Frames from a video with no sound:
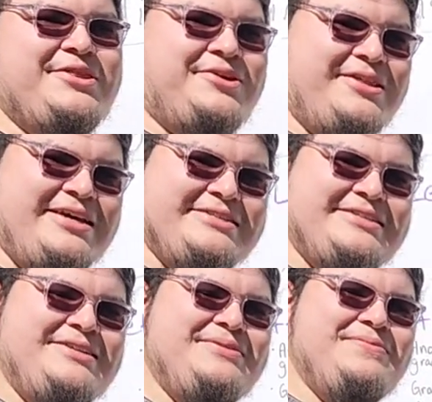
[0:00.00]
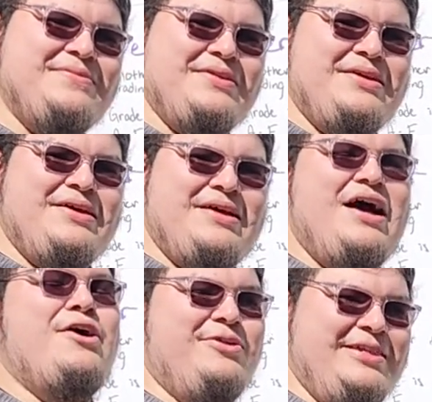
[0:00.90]
with their lesson,
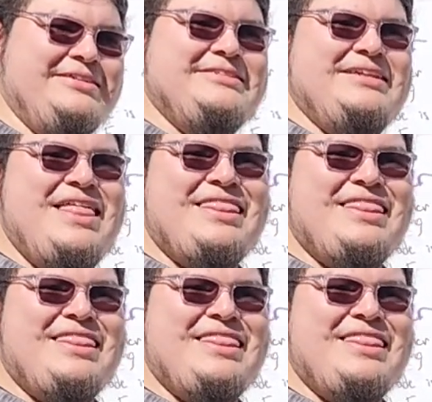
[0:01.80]
our lesson.